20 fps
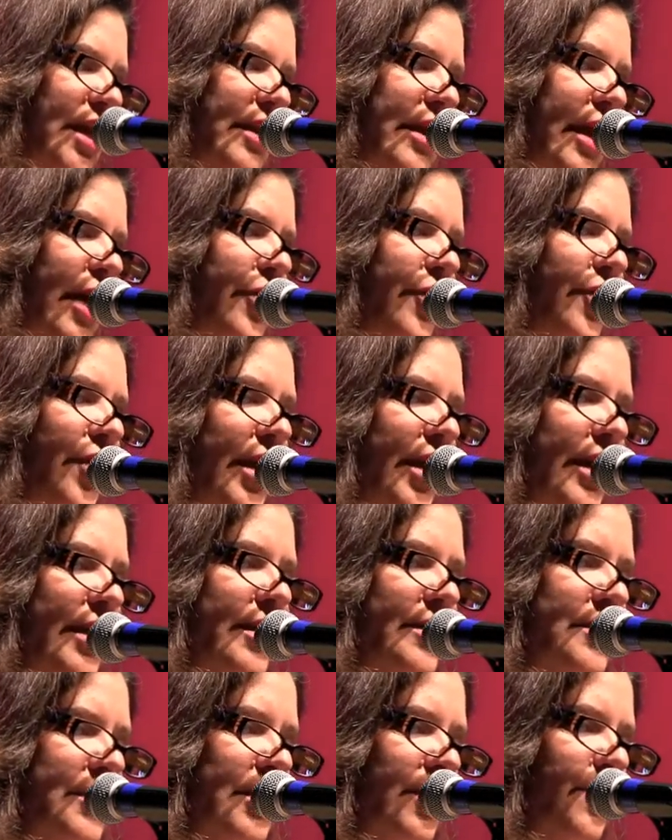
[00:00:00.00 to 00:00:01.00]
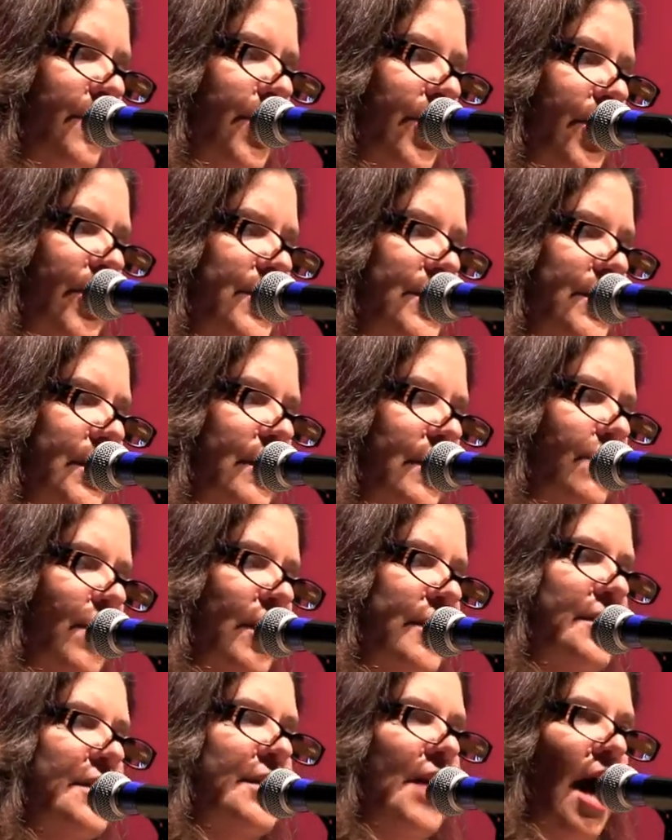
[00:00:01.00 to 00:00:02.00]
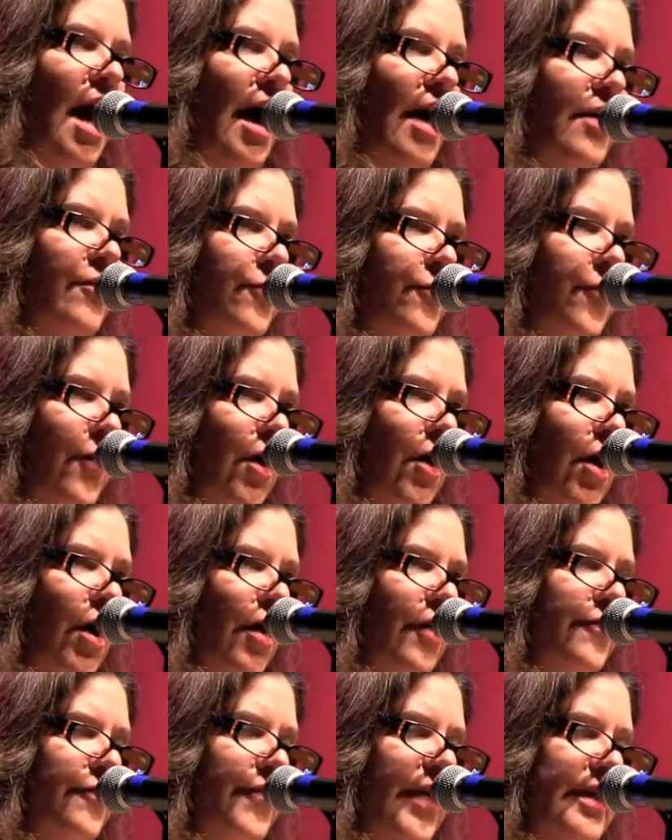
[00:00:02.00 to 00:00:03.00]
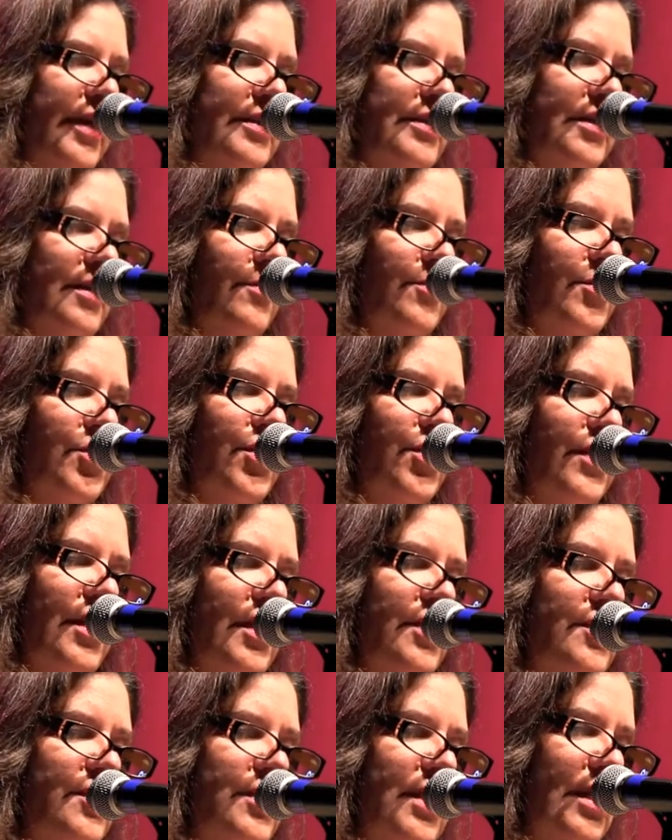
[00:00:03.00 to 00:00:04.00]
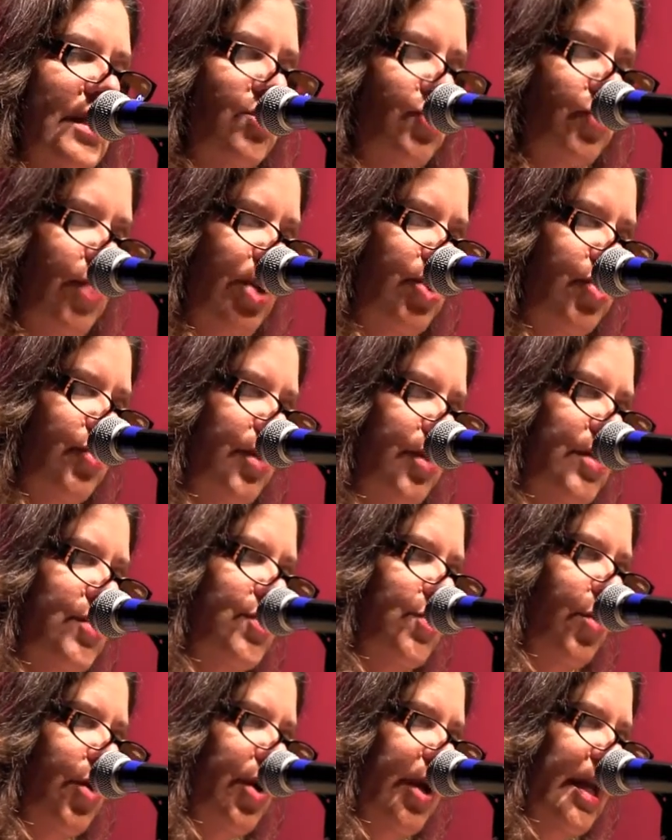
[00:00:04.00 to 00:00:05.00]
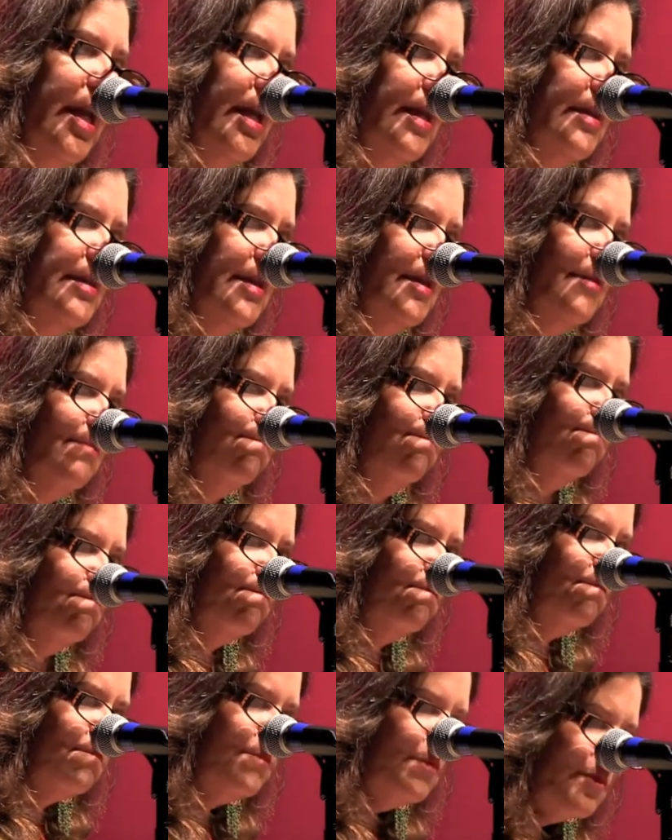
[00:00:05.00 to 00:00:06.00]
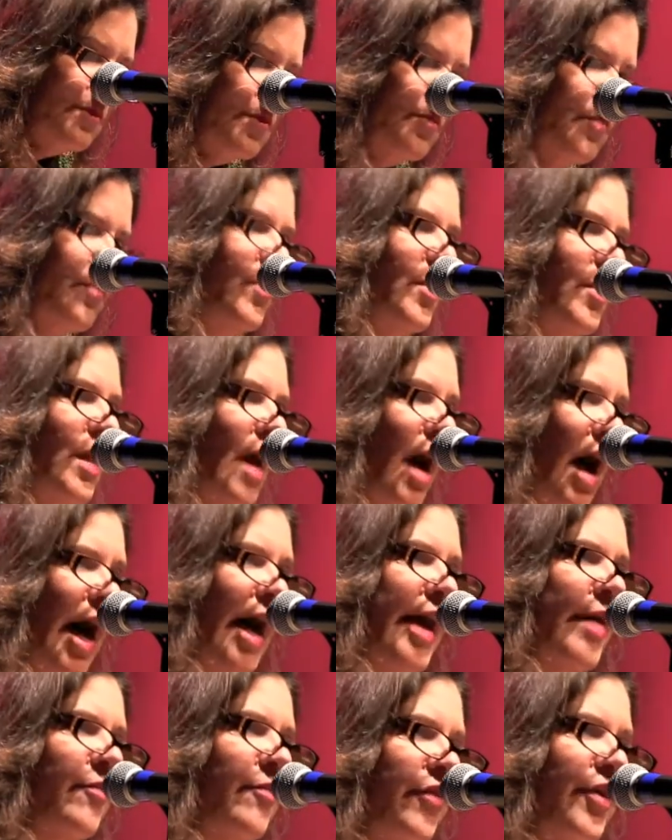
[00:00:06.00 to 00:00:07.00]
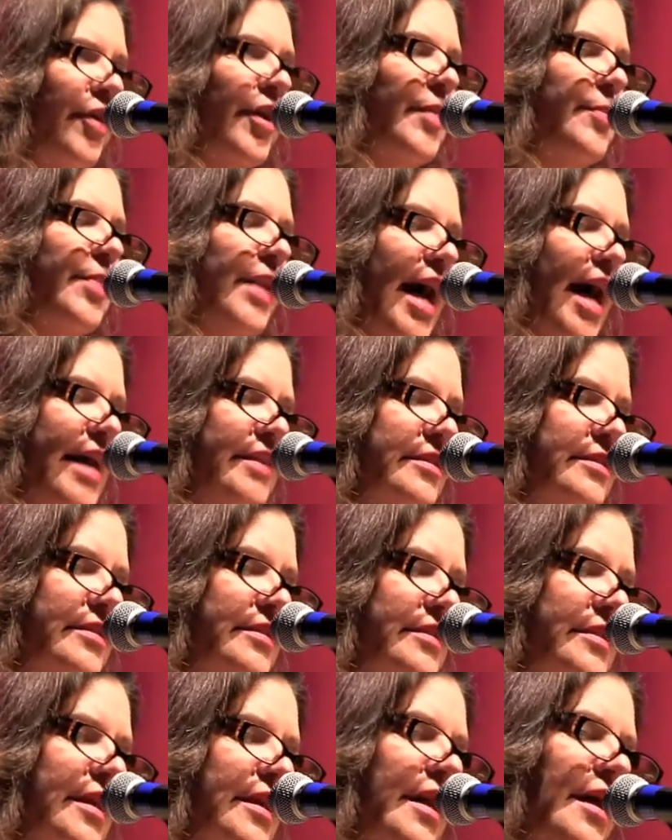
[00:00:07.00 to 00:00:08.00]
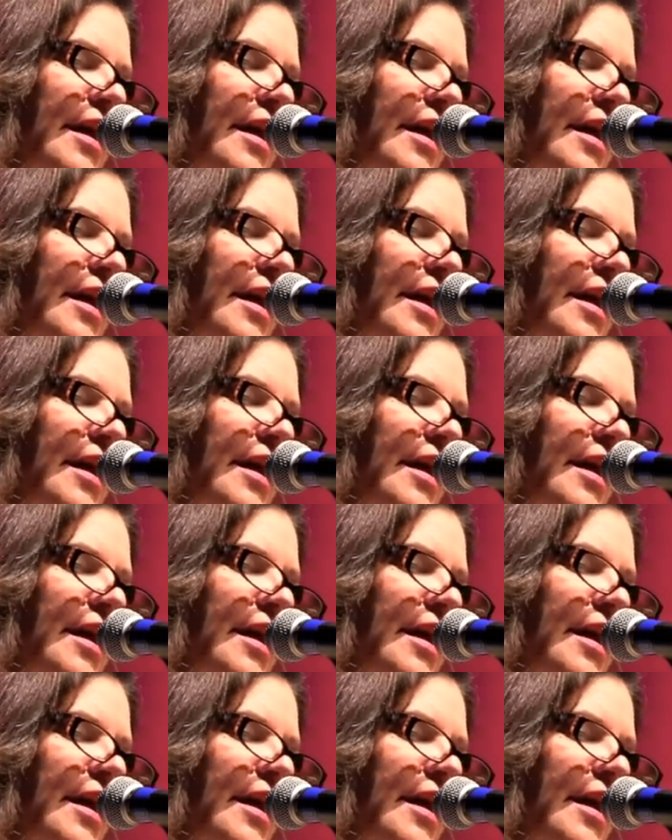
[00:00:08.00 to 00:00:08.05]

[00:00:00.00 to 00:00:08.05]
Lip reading: Another innocent person must not fall victim to this treacherous organism. I am very blessed.